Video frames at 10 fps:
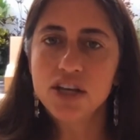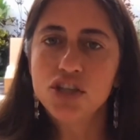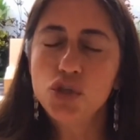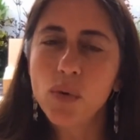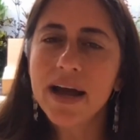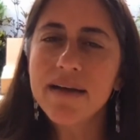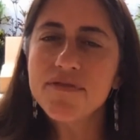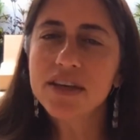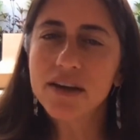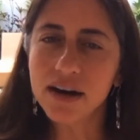Do I
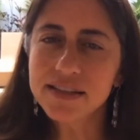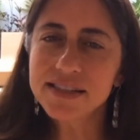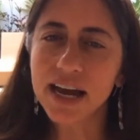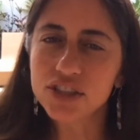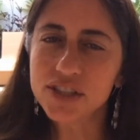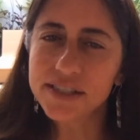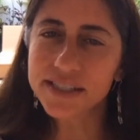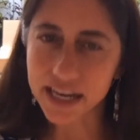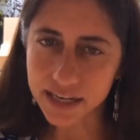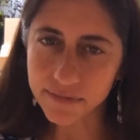have the guts to actually
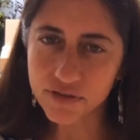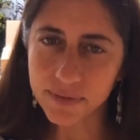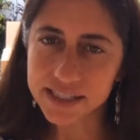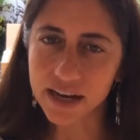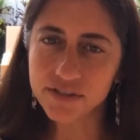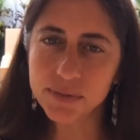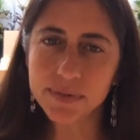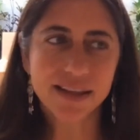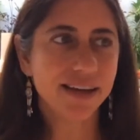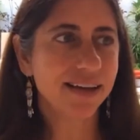stand up for myself to
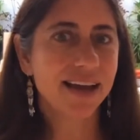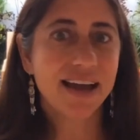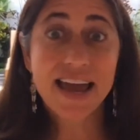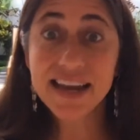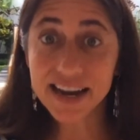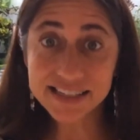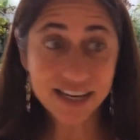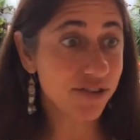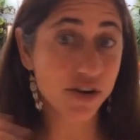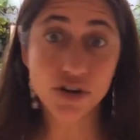be like, hey guys,
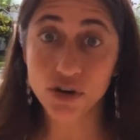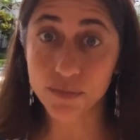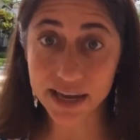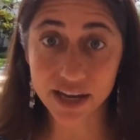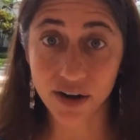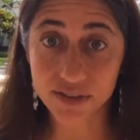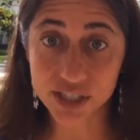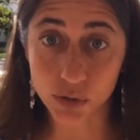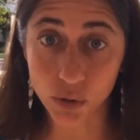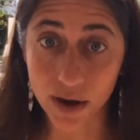I know you're making all
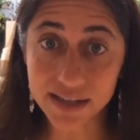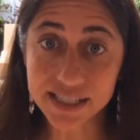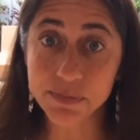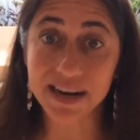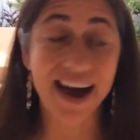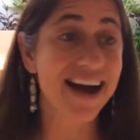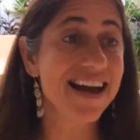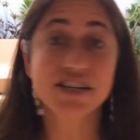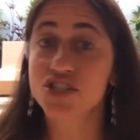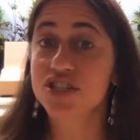these requests, but I
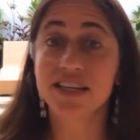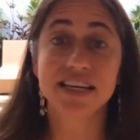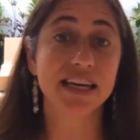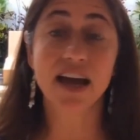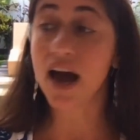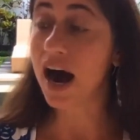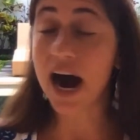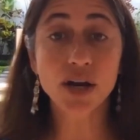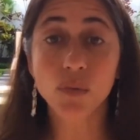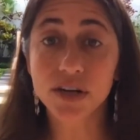
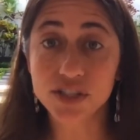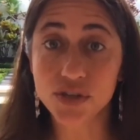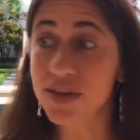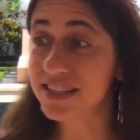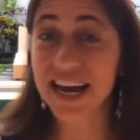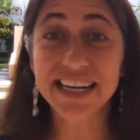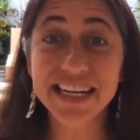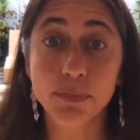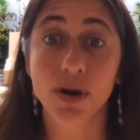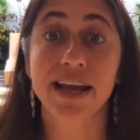don't want to do this. I
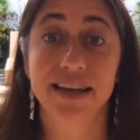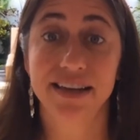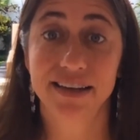need a break.